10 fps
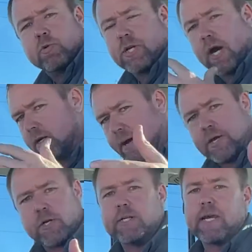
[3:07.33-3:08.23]
We're talking
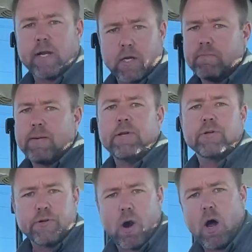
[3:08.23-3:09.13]
about your Deere, maybe your
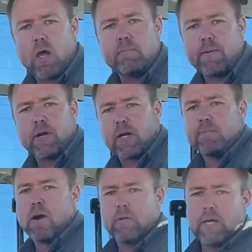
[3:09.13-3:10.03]
New Holland, maybe your
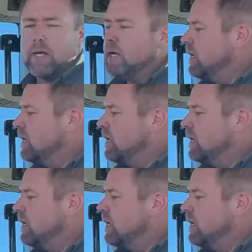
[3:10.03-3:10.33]
Kubota.